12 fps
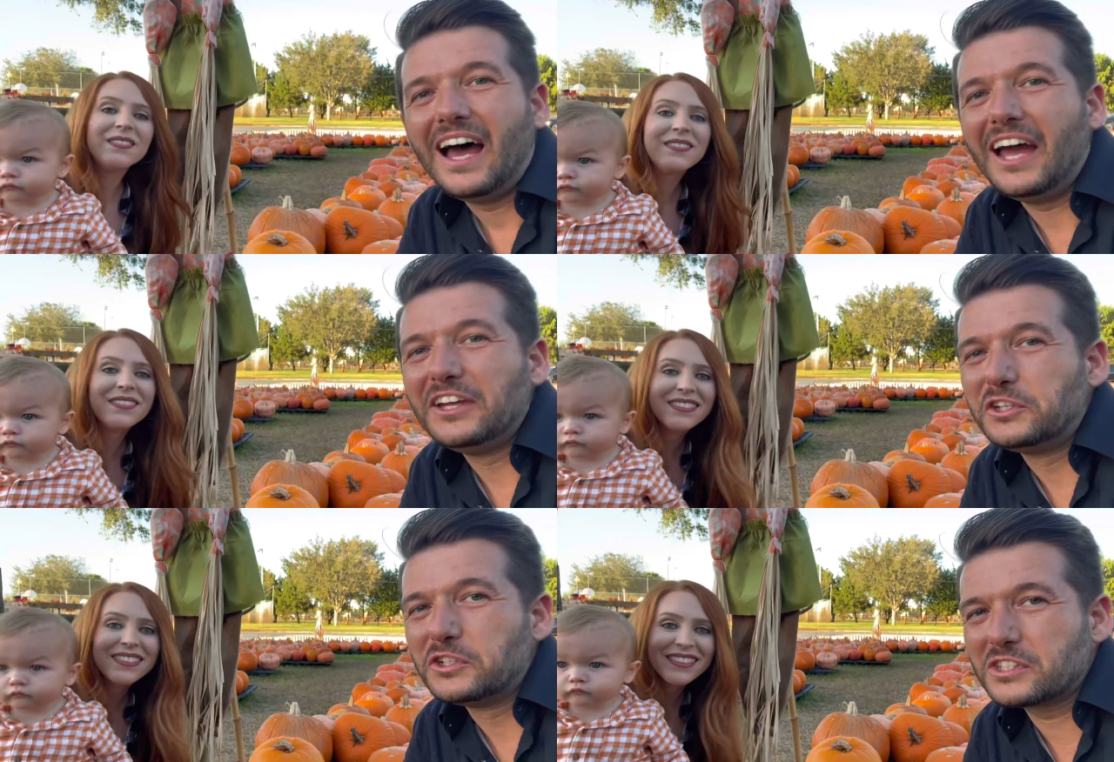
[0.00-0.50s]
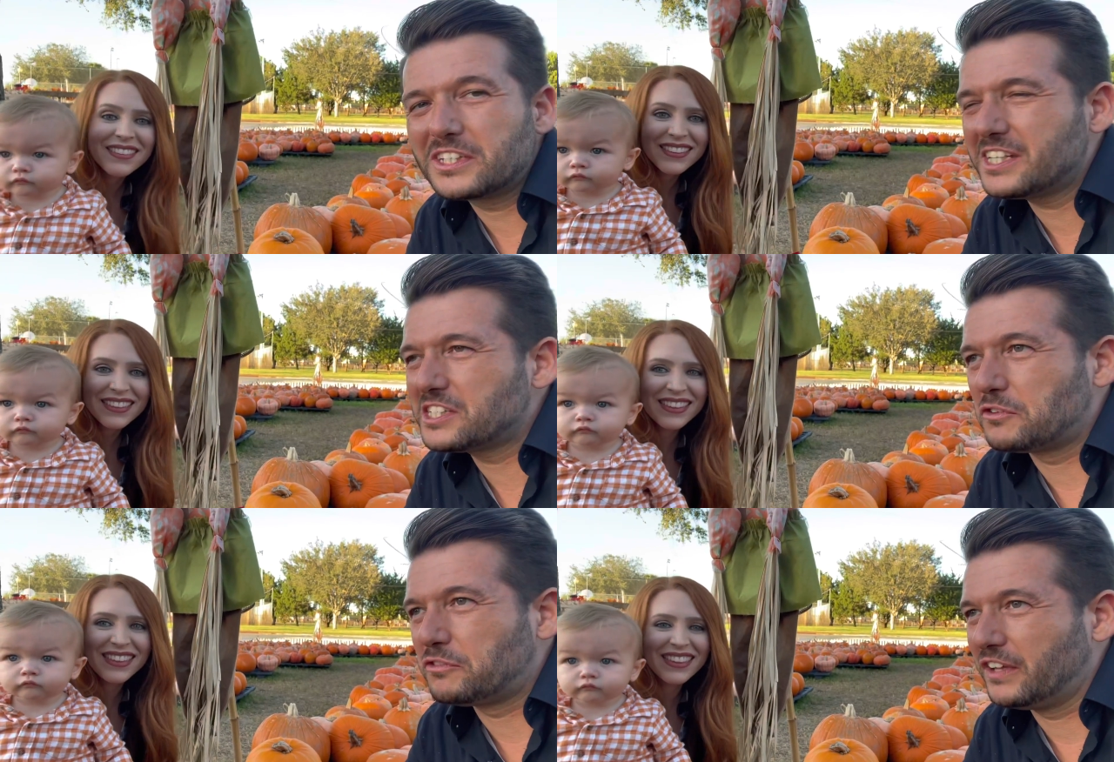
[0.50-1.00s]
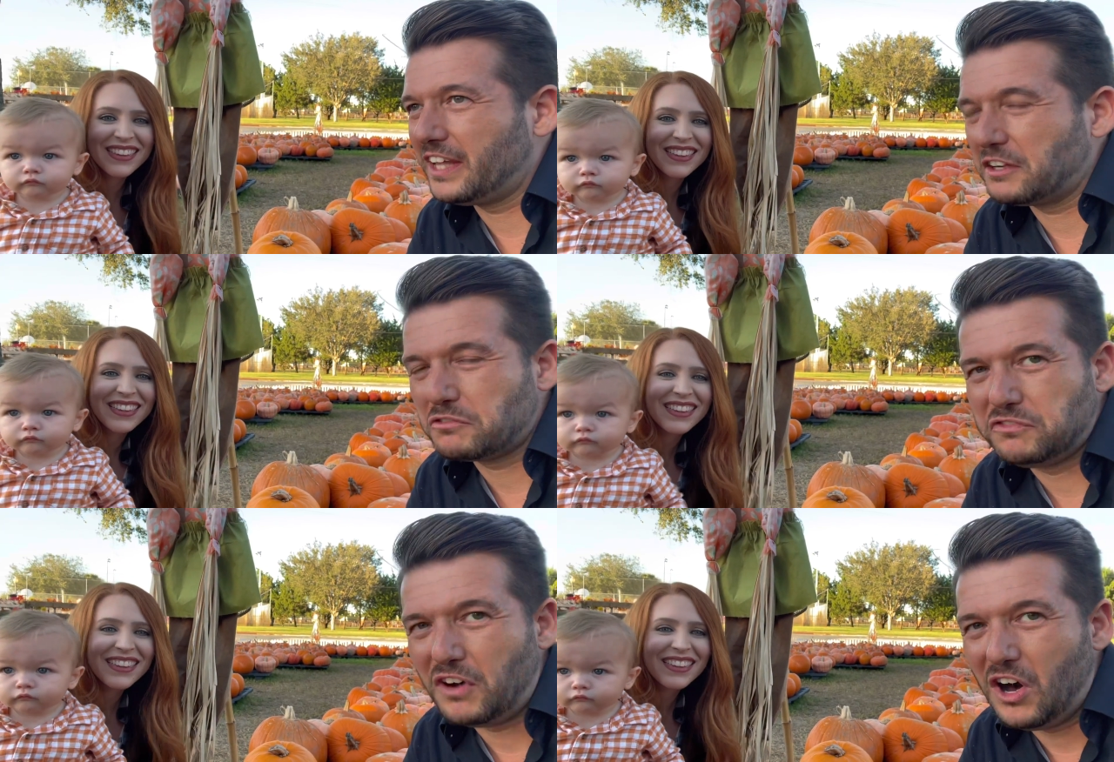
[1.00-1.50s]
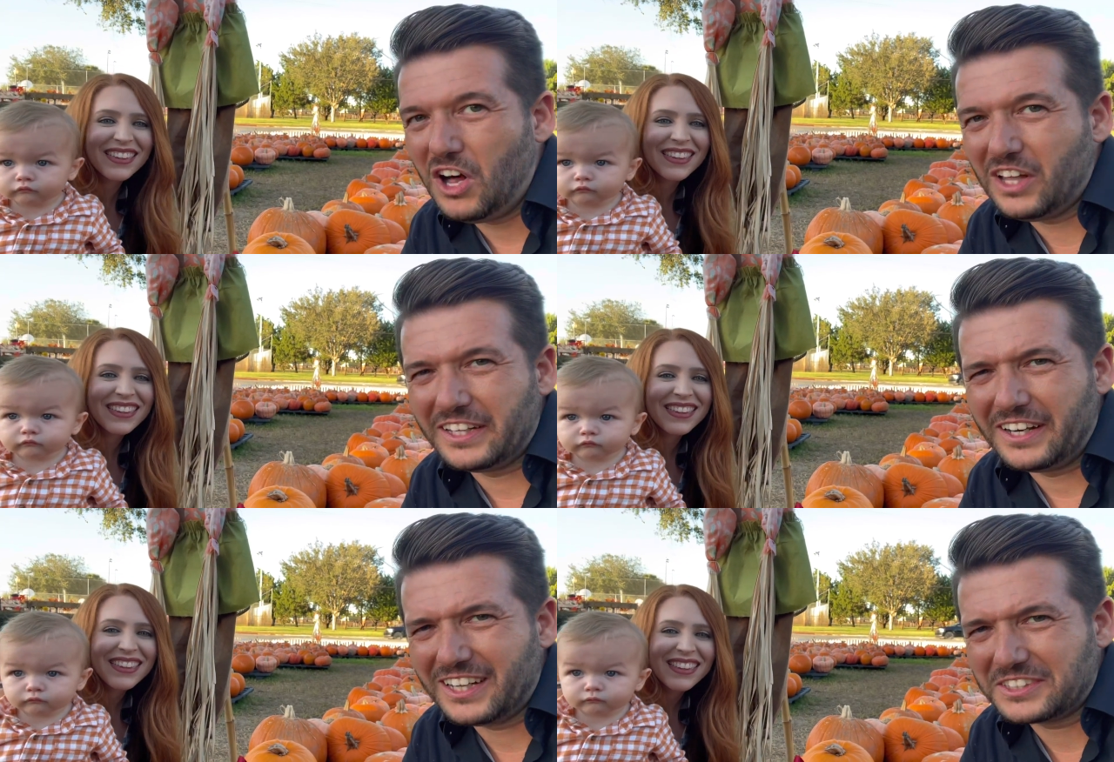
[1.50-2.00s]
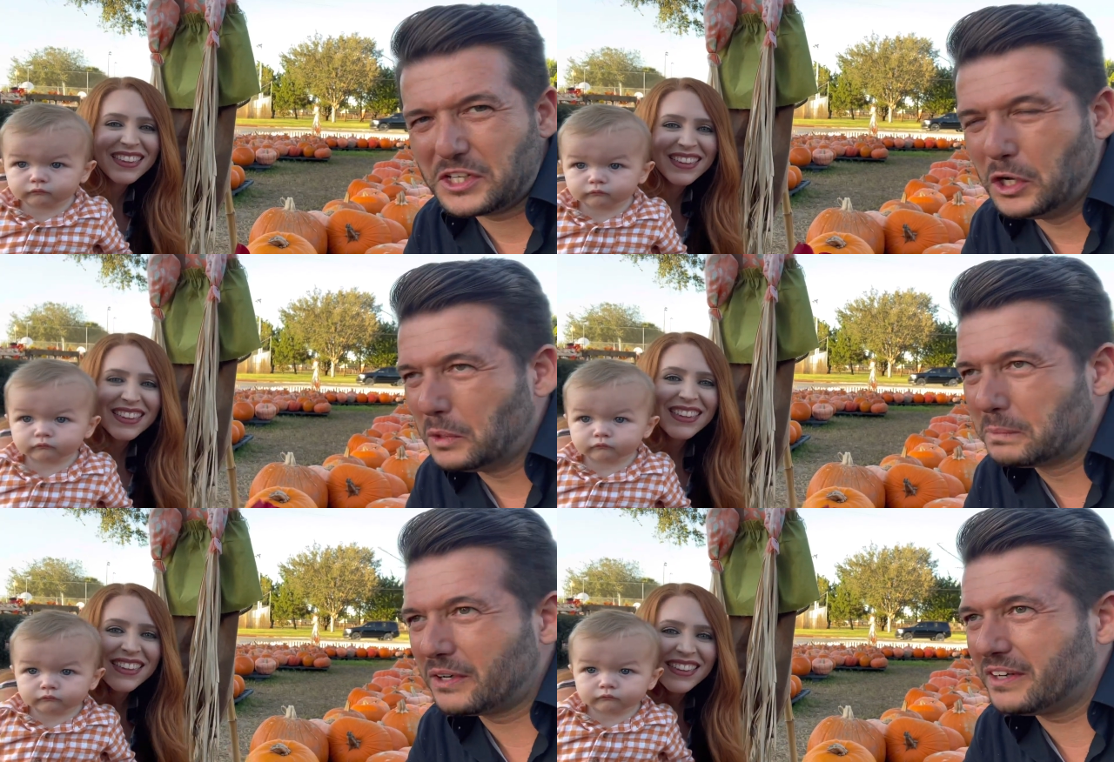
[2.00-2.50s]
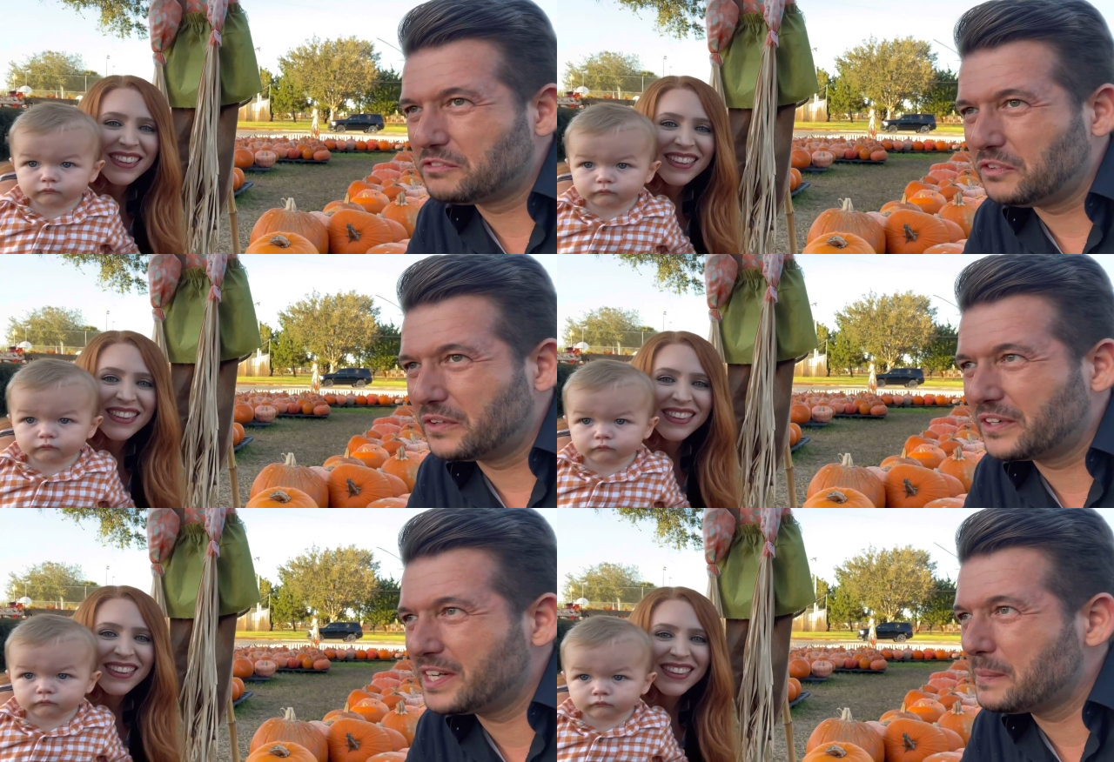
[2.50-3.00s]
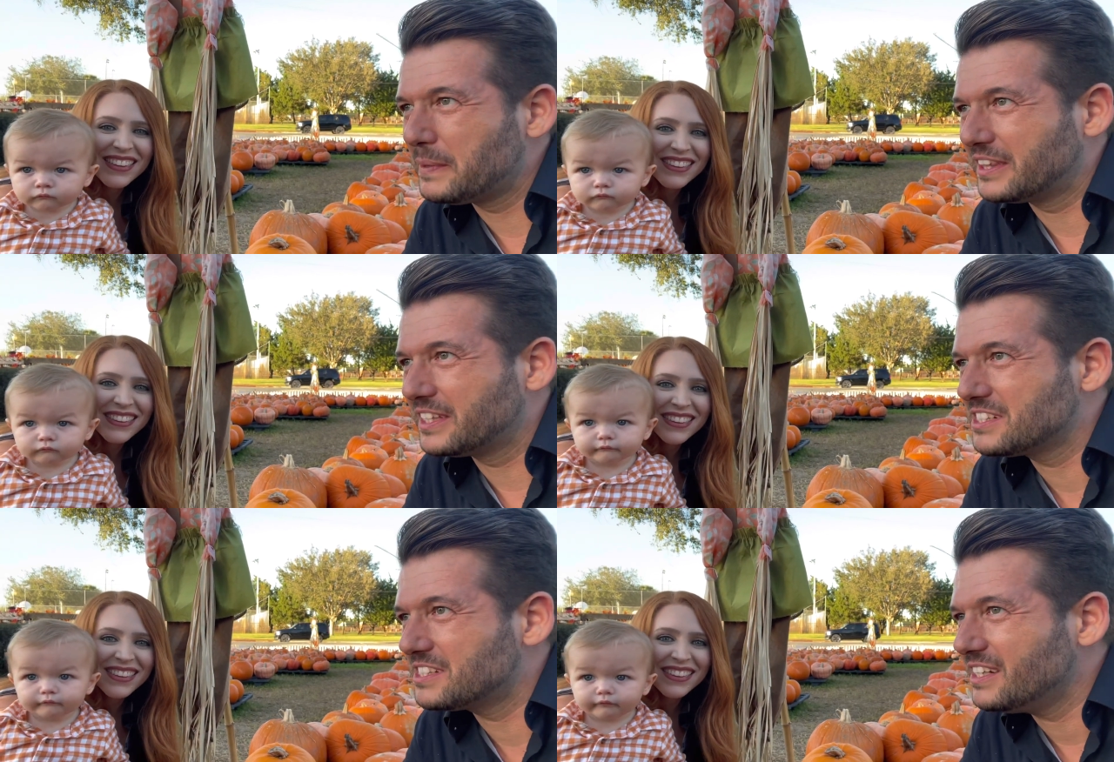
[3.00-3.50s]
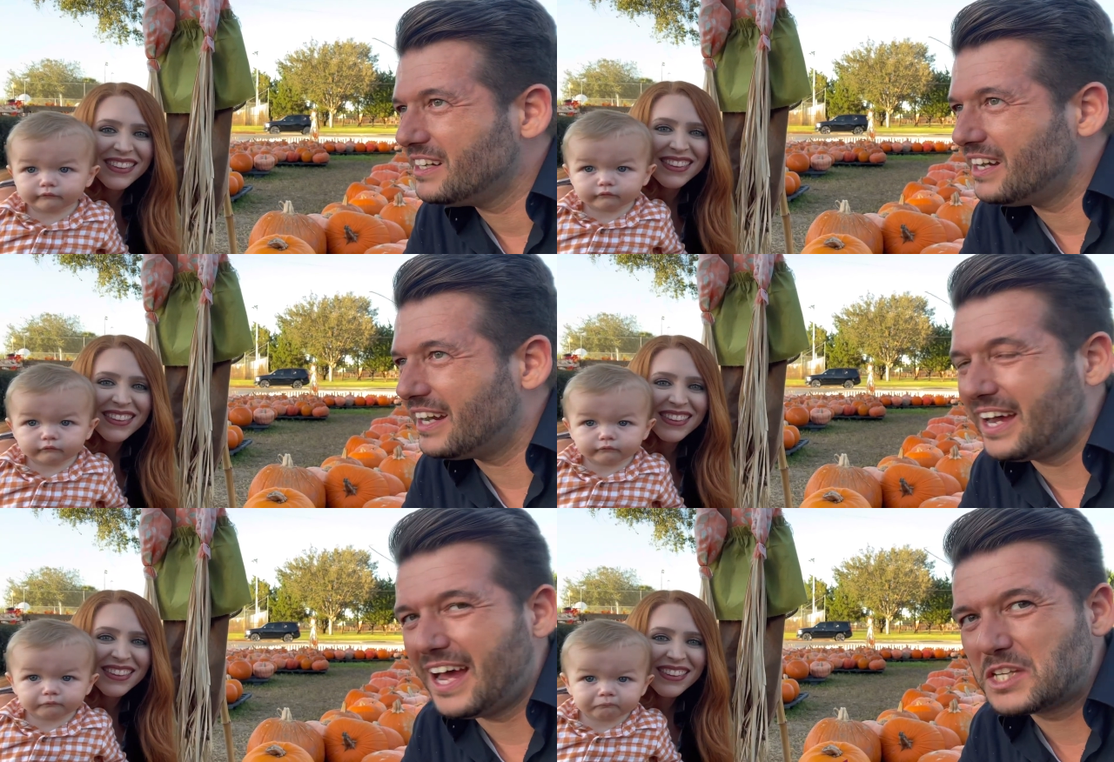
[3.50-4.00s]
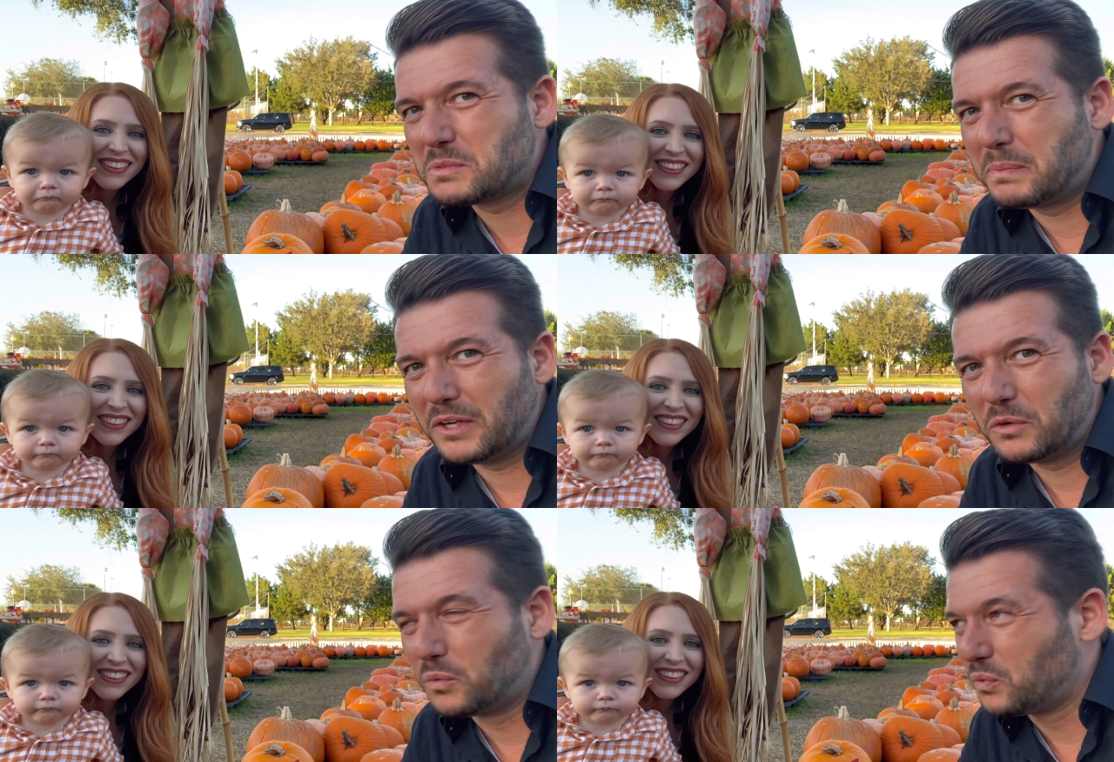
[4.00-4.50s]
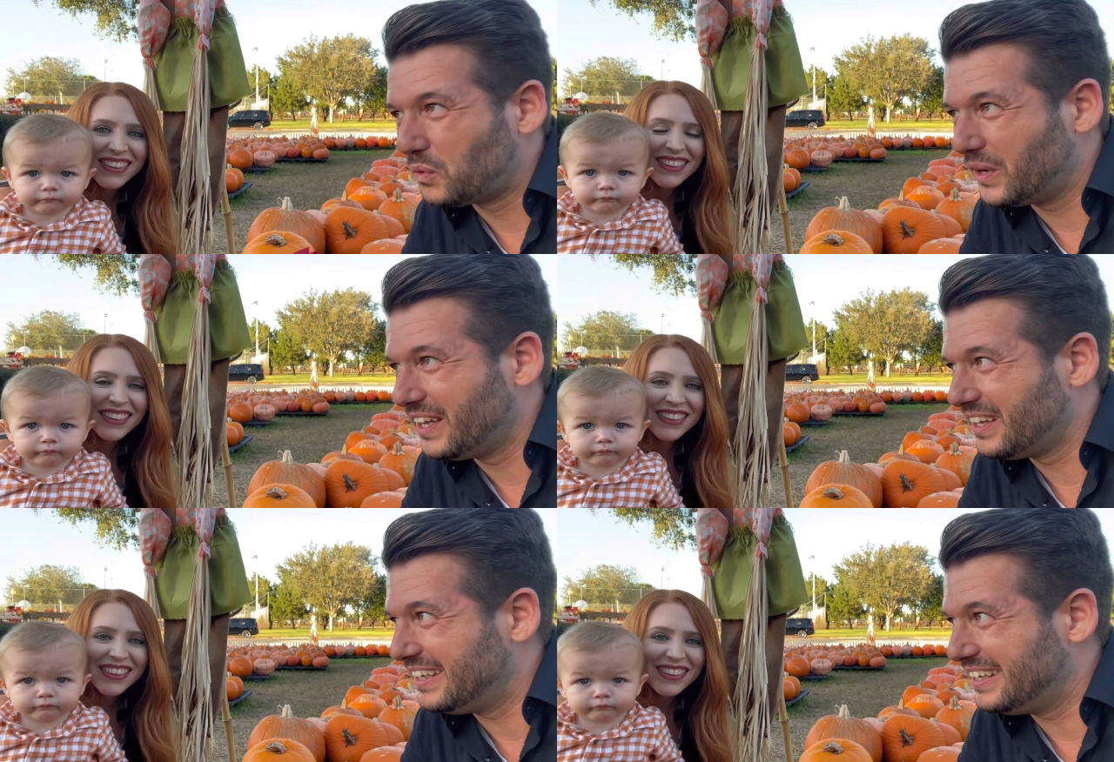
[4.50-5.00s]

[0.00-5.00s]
Speaker 1: It usually doesn't feel like fall in October in Florida, but this year it has been really